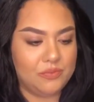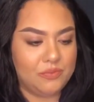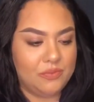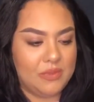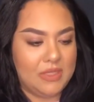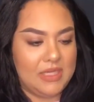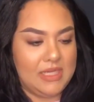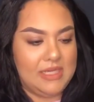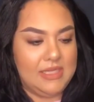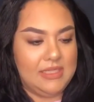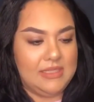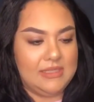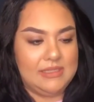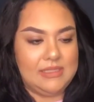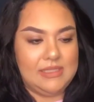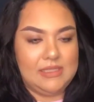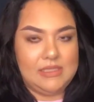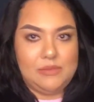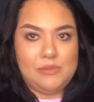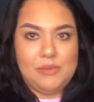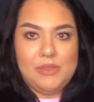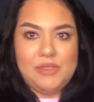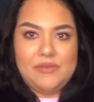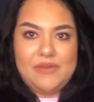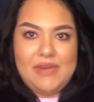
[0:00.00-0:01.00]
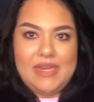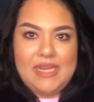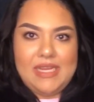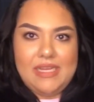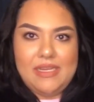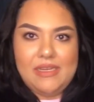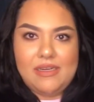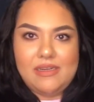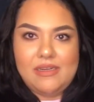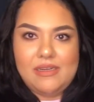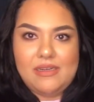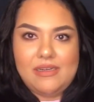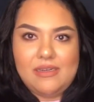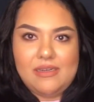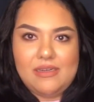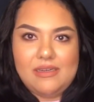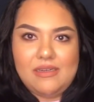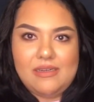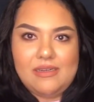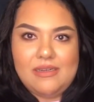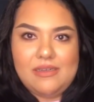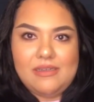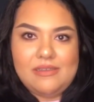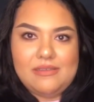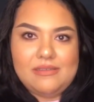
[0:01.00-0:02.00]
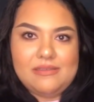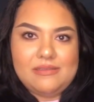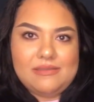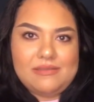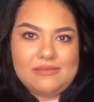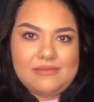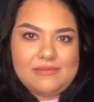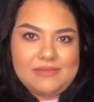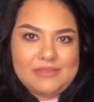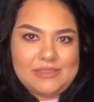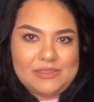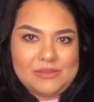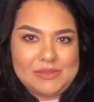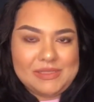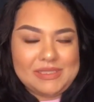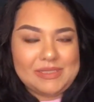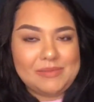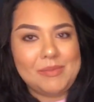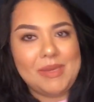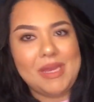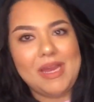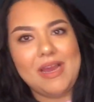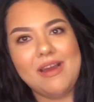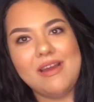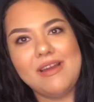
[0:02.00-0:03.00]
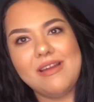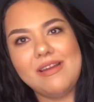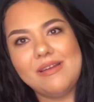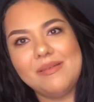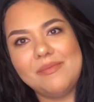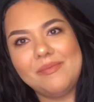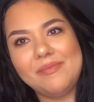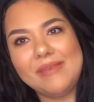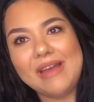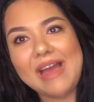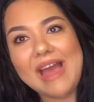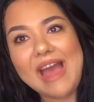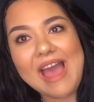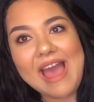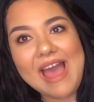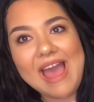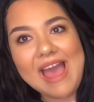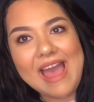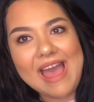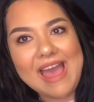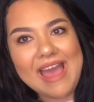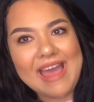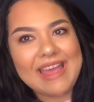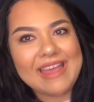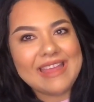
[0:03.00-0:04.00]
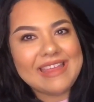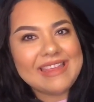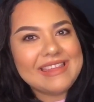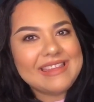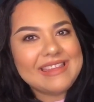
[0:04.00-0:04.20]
was this one right here. I don't know, twist my arm. I